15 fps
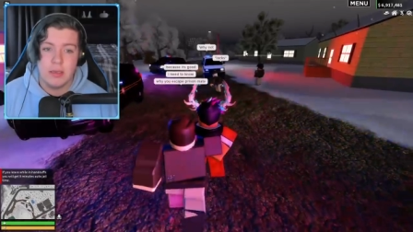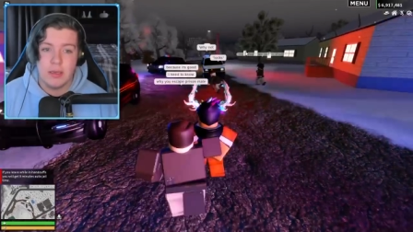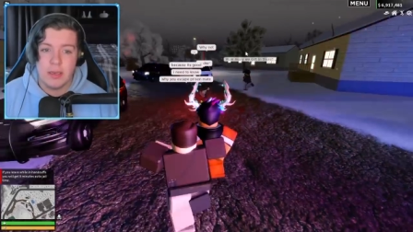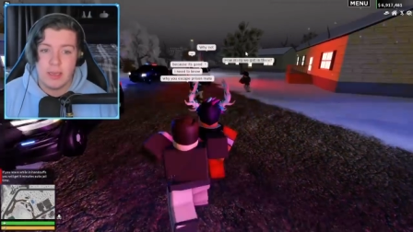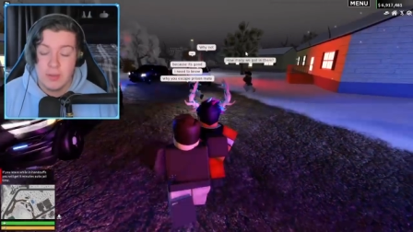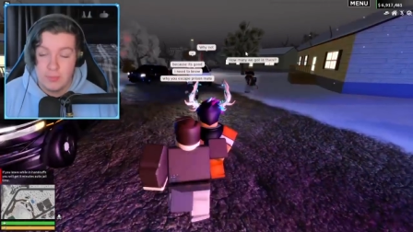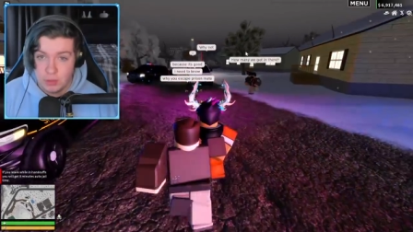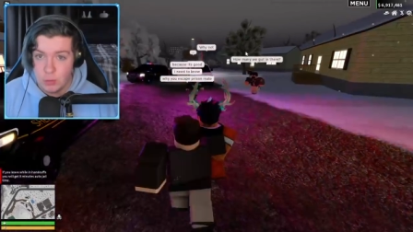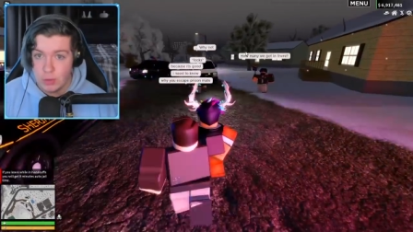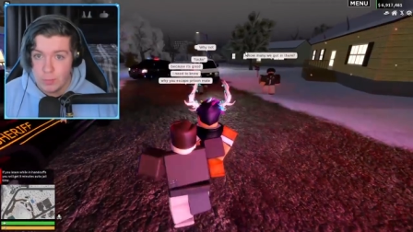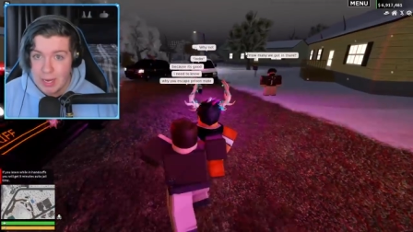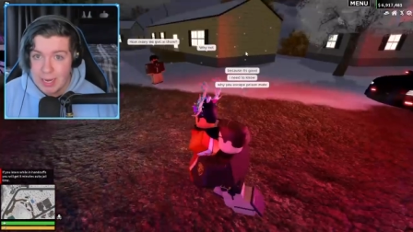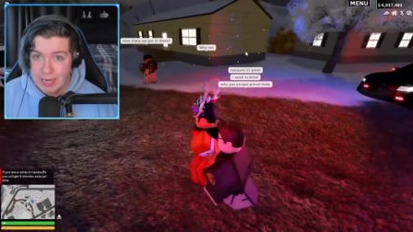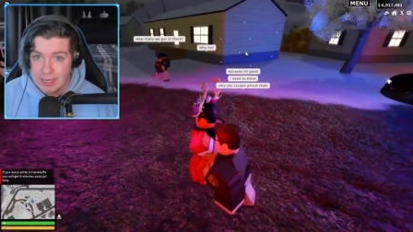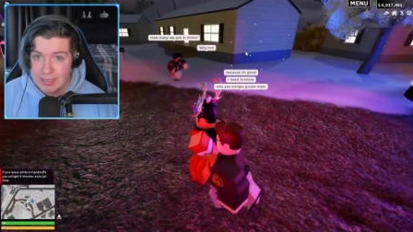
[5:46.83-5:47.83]
if you were to
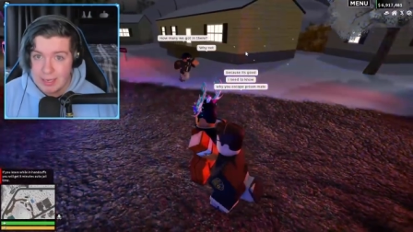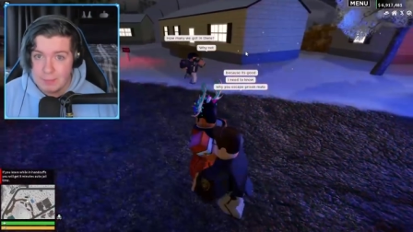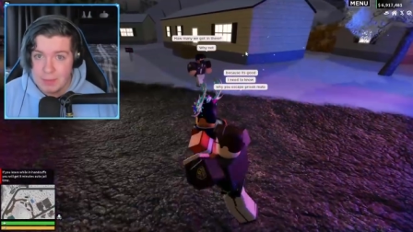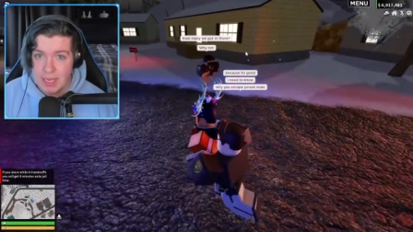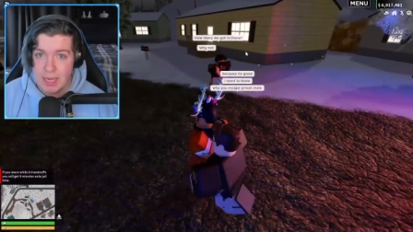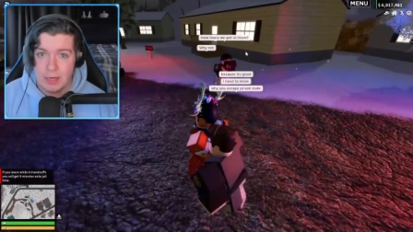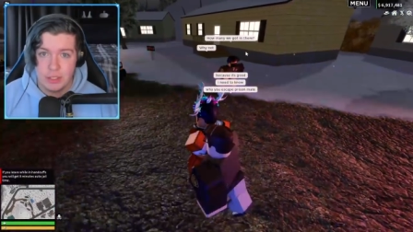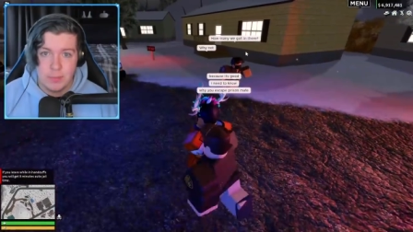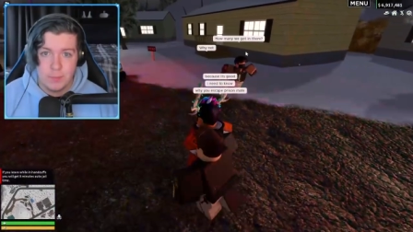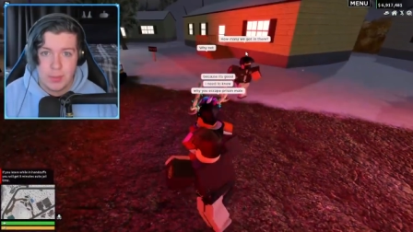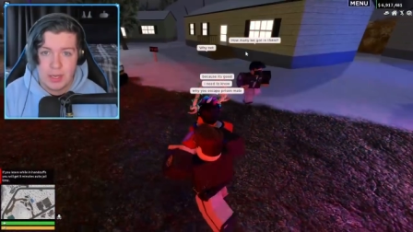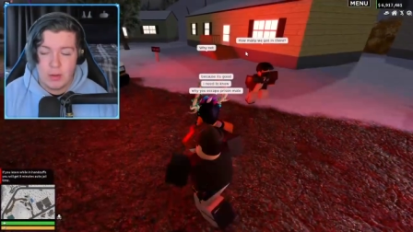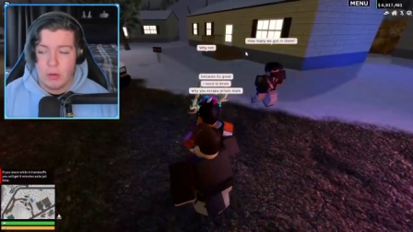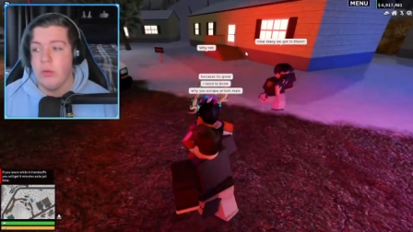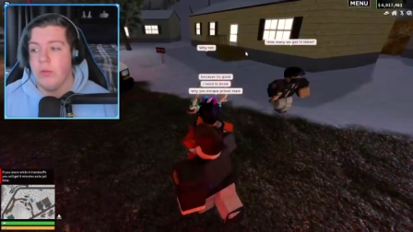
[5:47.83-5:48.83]
buy in-game cash to
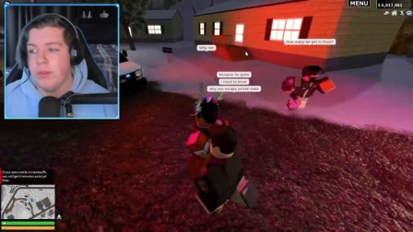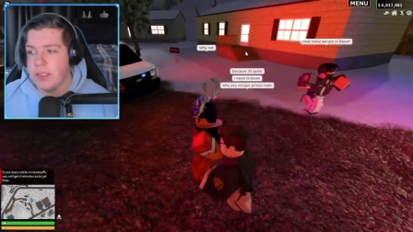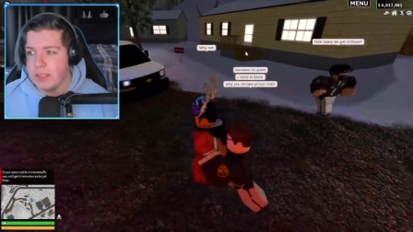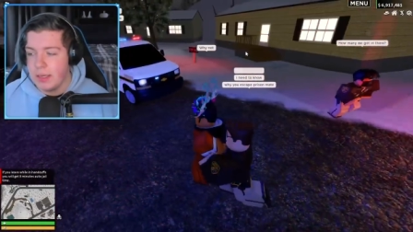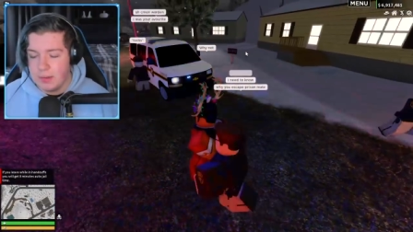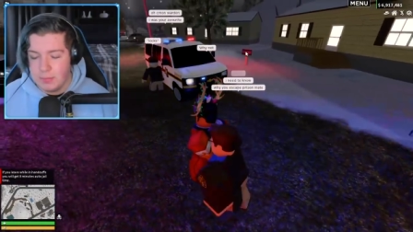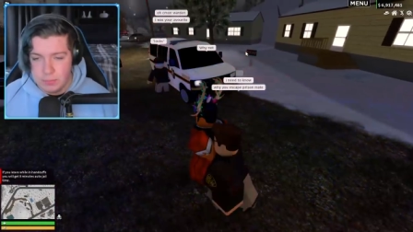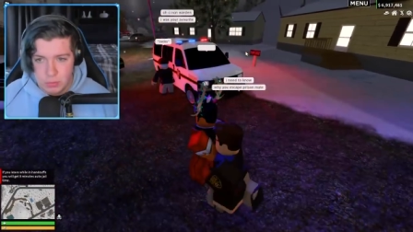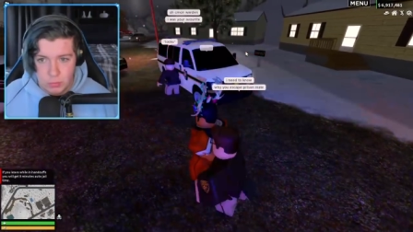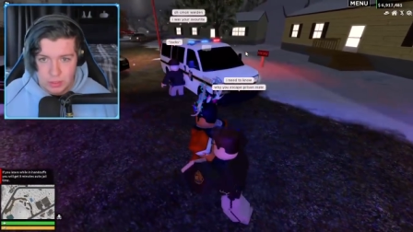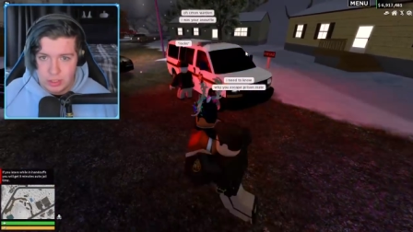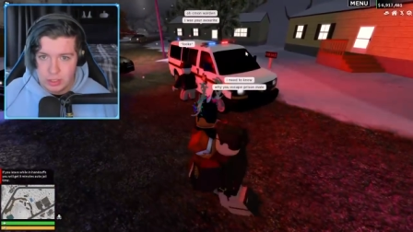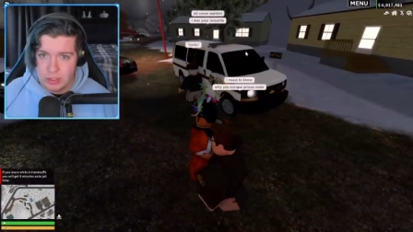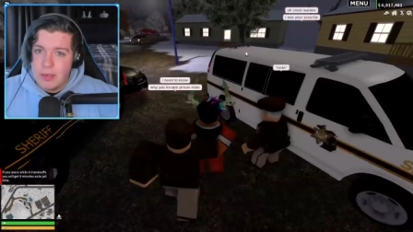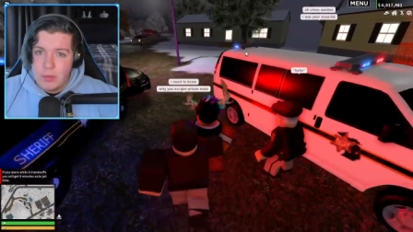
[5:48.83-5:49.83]
buy all of these items,
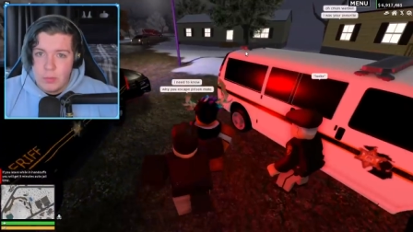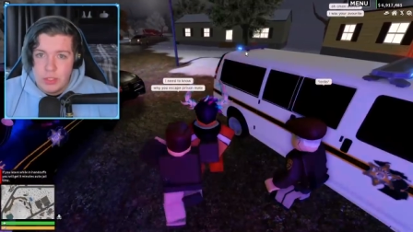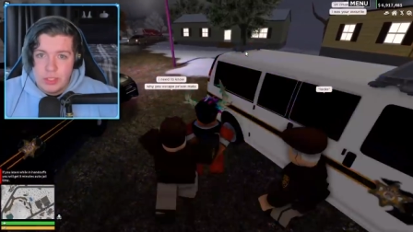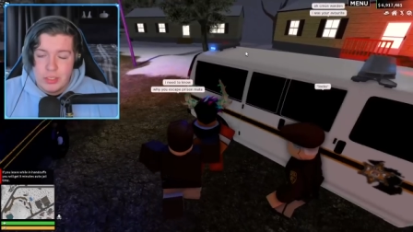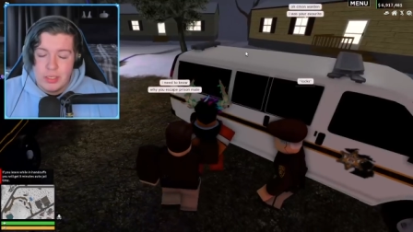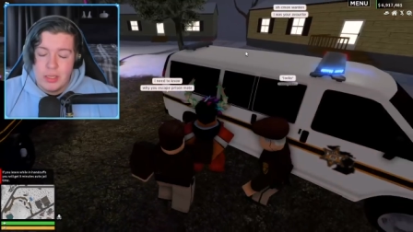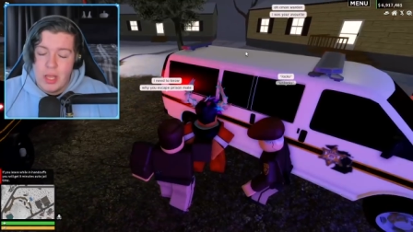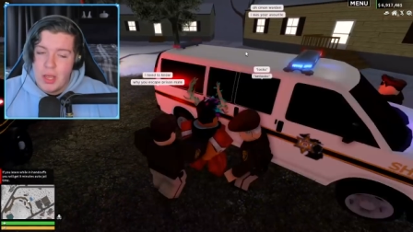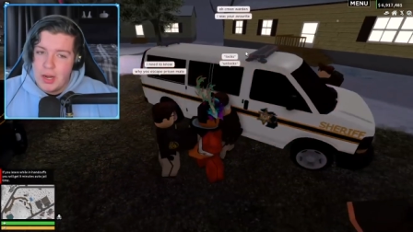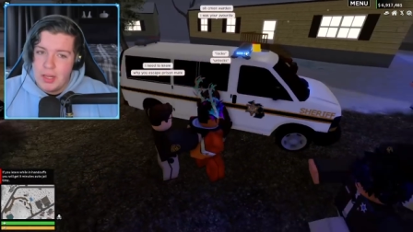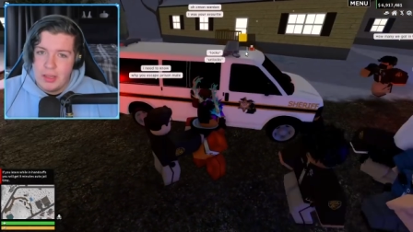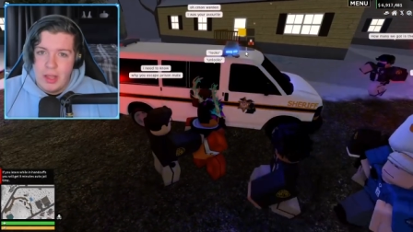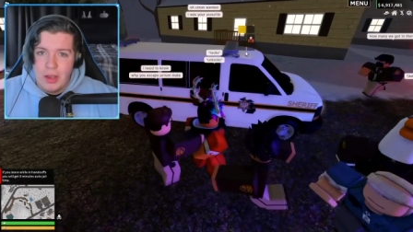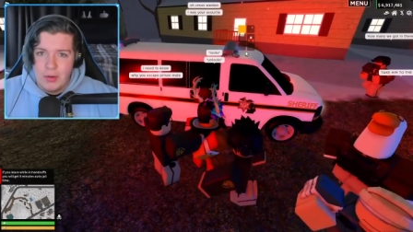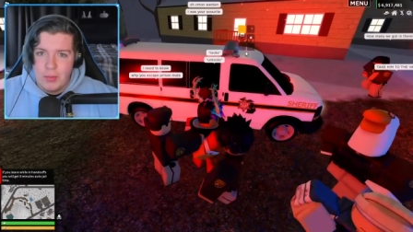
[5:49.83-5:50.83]
which which is a lot a lot of